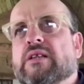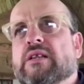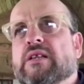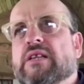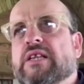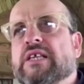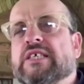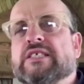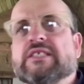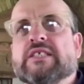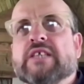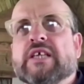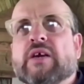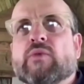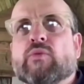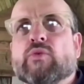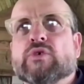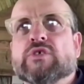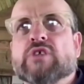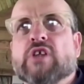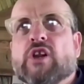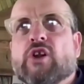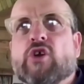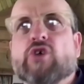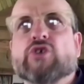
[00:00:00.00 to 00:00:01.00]
listening
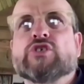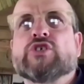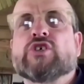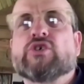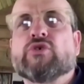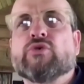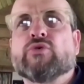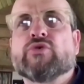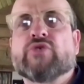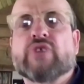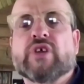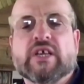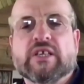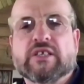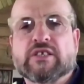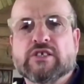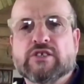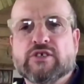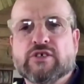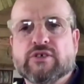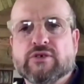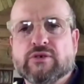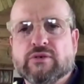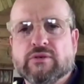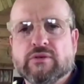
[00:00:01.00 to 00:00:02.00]
was a logical thing to
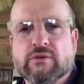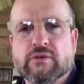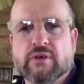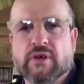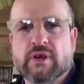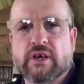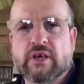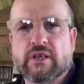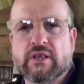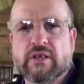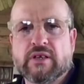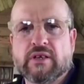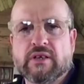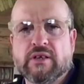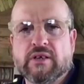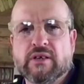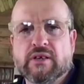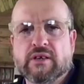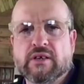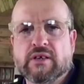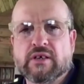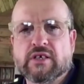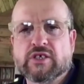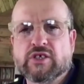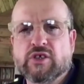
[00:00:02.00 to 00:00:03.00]
do. And
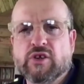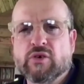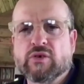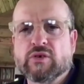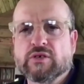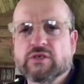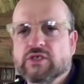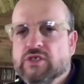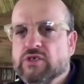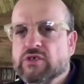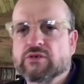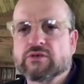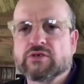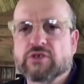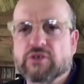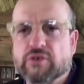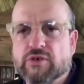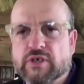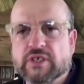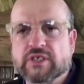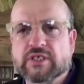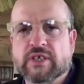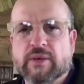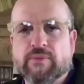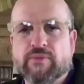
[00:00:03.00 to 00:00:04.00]
as long as you're
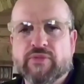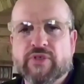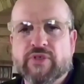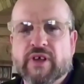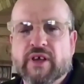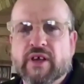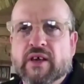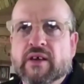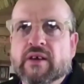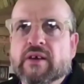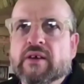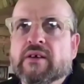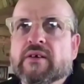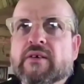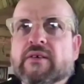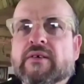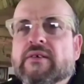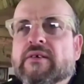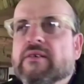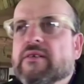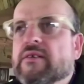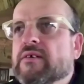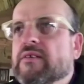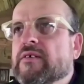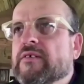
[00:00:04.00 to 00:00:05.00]
doing something
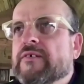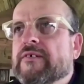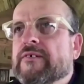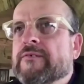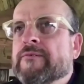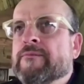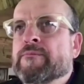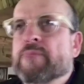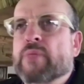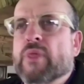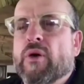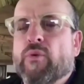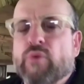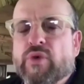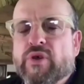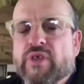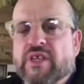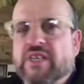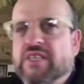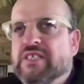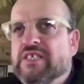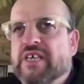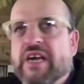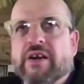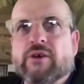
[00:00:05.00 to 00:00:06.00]
with
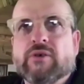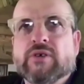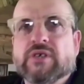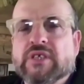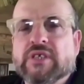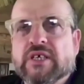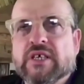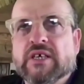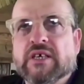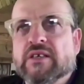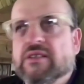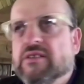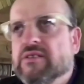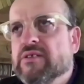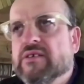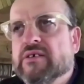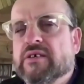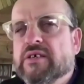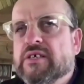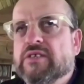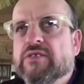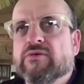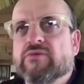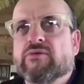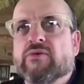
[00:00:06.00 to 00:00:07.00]
integrity and
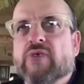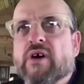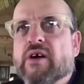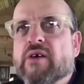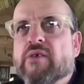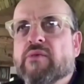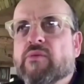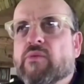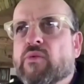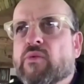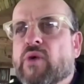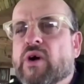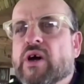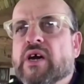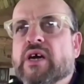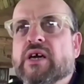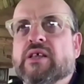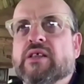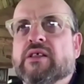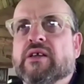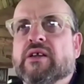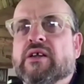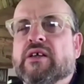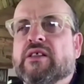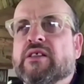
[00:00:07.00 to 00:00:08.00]
in the right way,
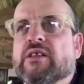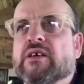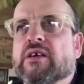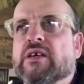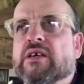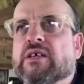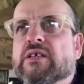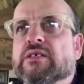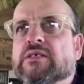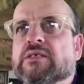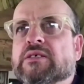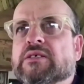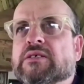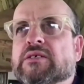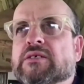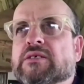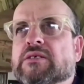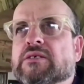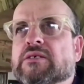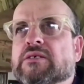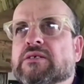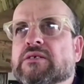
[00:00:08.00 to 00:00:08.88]
then I think it's